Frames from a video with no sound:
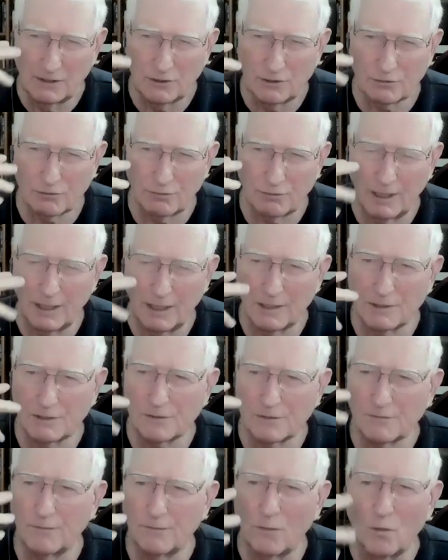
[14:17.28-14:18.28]

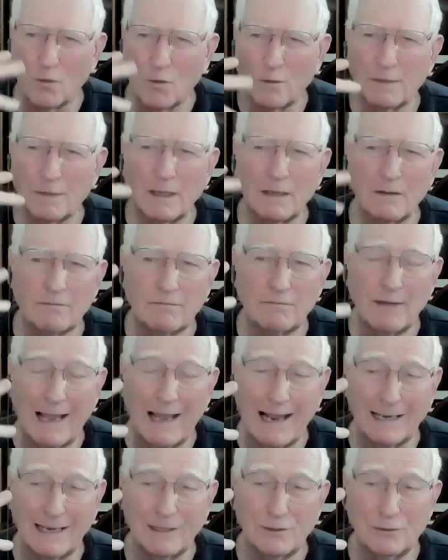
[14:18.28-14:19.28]
transforming
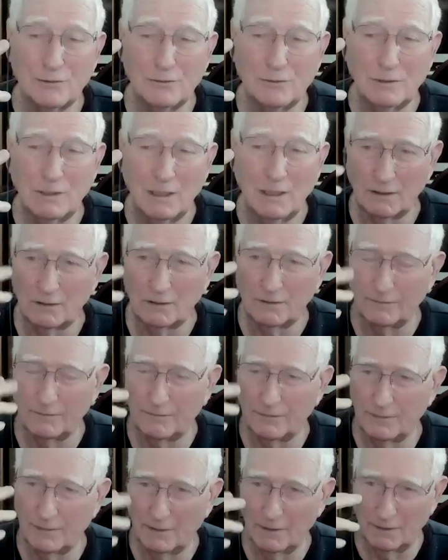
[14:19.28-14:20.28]
value of
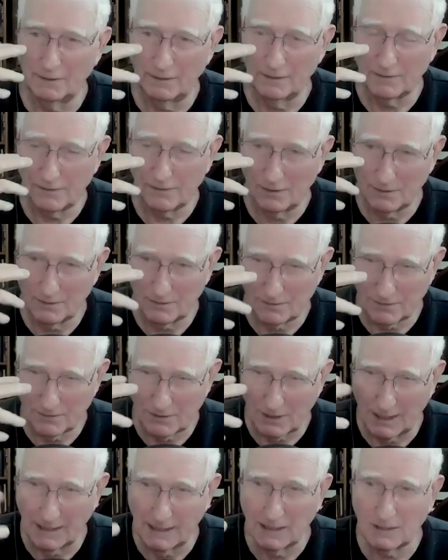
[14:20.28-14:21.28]
a, a
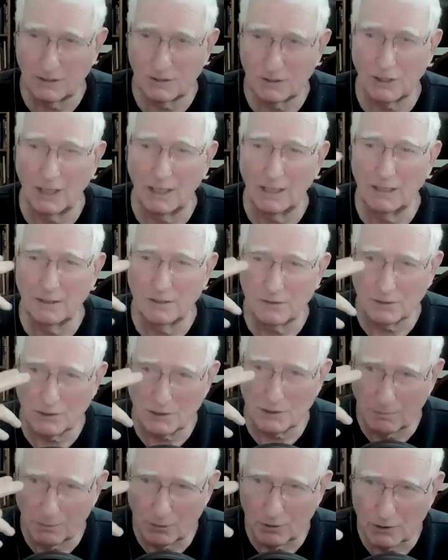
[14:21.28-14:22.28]
psychic change, a
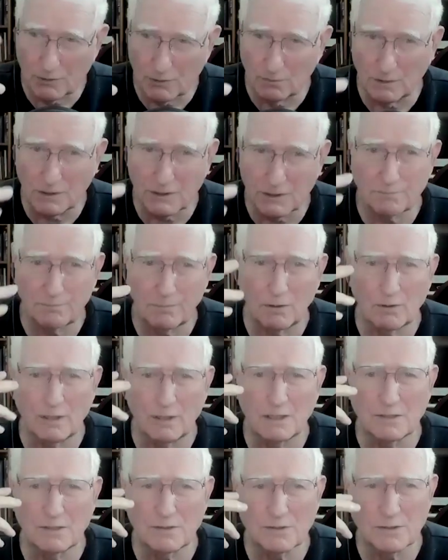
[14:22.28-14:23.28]
spiritual
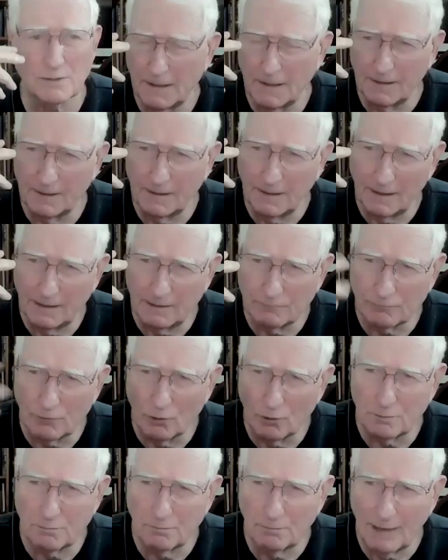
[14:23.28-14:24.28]
experience, and, and he
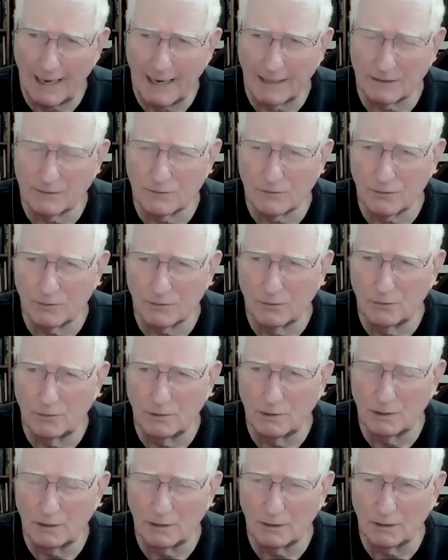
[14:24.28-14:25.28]
wrote back
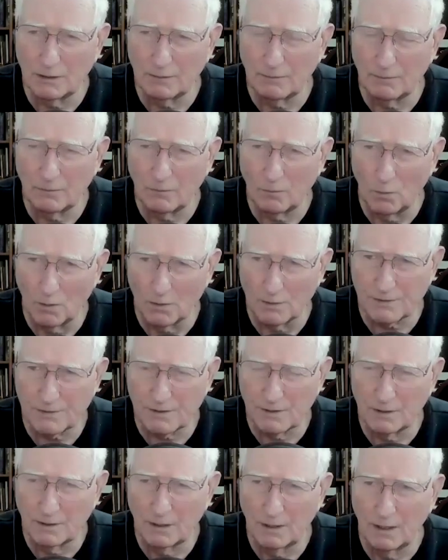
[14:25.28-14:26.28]
to uh,
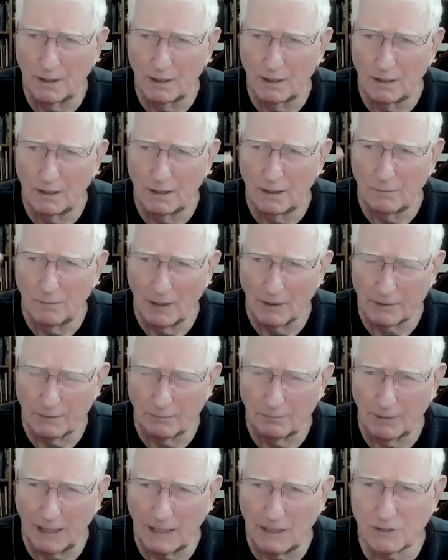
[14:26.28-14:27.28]
Wilson about the
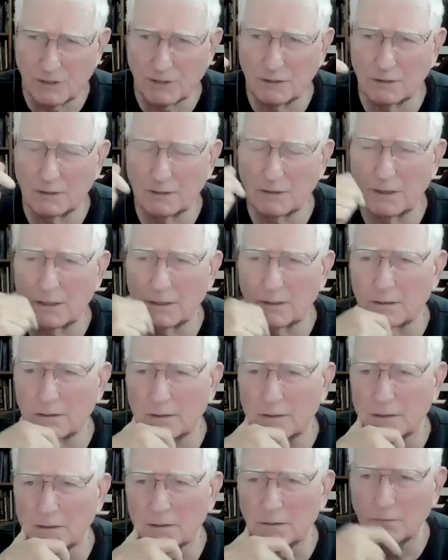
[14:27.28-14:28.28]
patient that
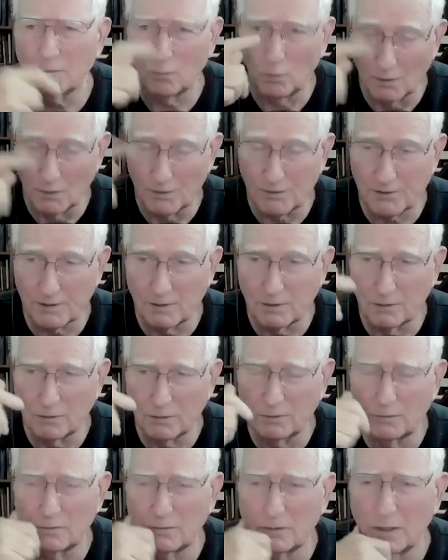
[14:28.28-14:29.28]
uh, Wilson
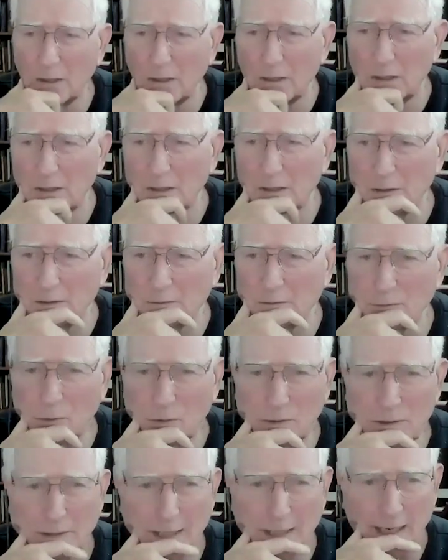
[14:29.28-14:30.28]
knew, uh,
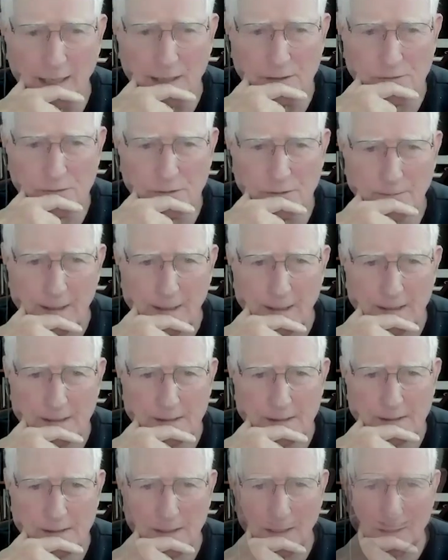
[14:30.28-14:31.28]
Rowland Hazard, and he
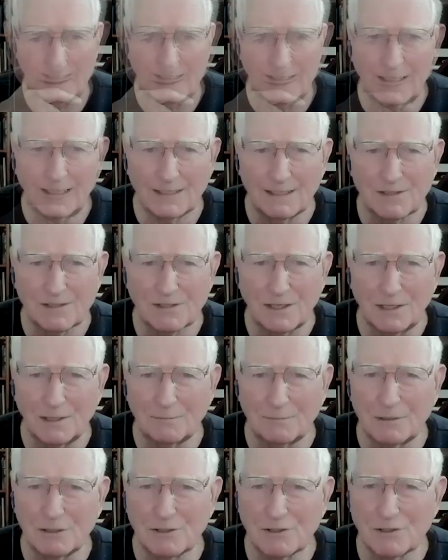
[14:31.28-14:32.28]
said he had sent
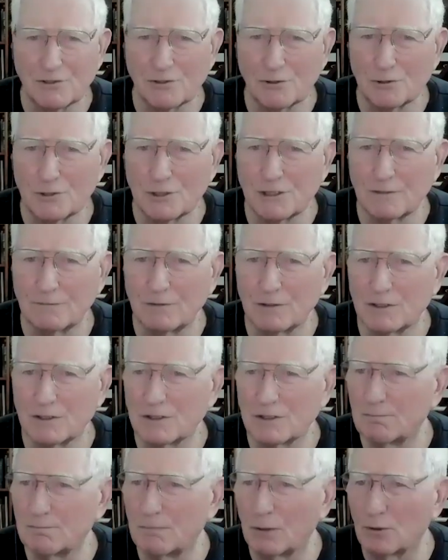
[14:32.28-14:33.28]
him in search of a
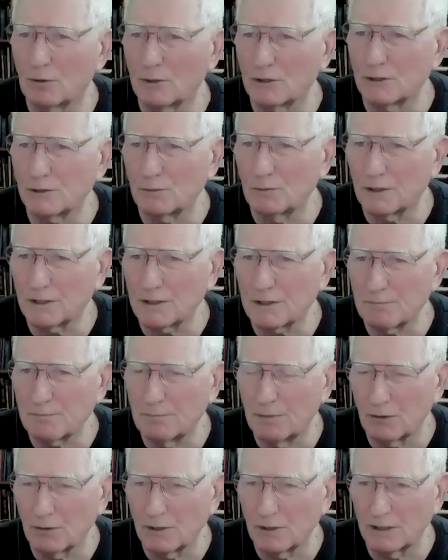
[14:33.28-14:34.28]
spiritual
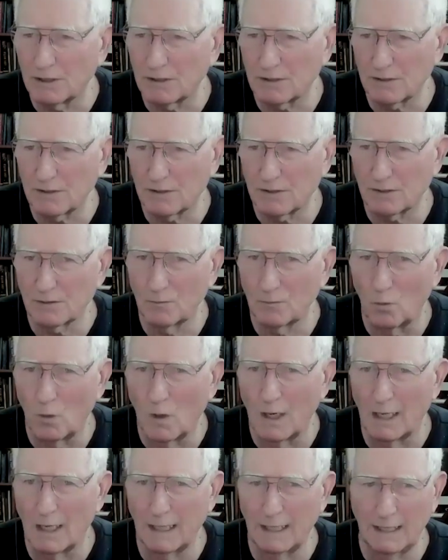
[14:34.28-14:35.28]
experience.
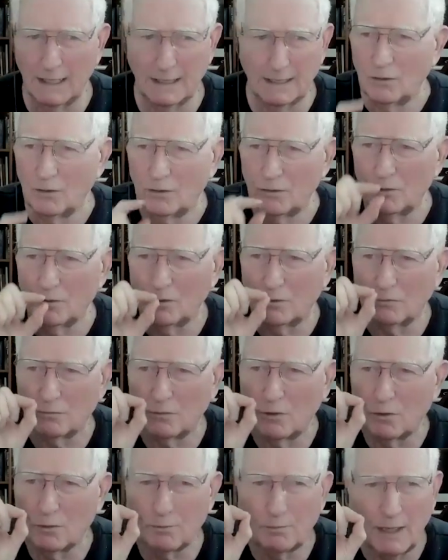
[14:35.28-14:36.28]
Why? Jung
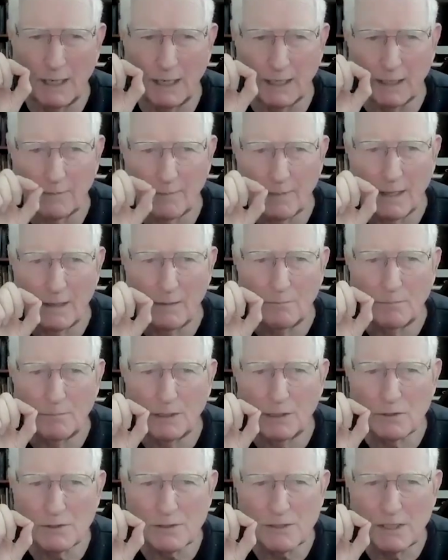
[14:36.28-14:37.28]
wrote back,
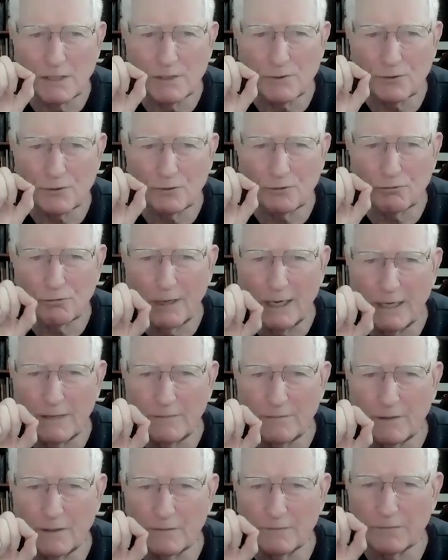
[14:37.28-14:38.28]
because his
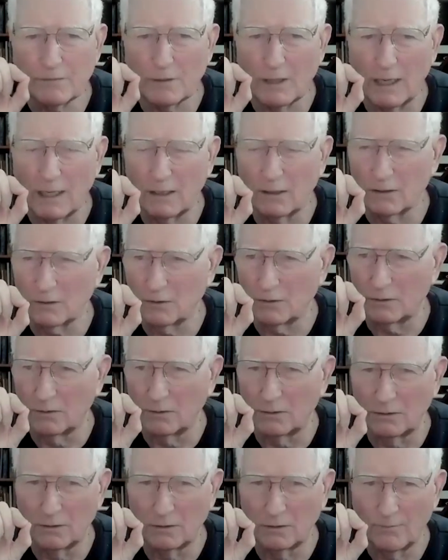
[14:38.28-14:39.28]
craving for
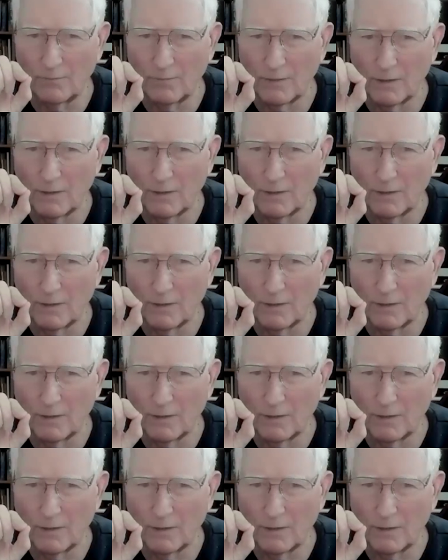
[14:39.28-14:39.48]
alcohol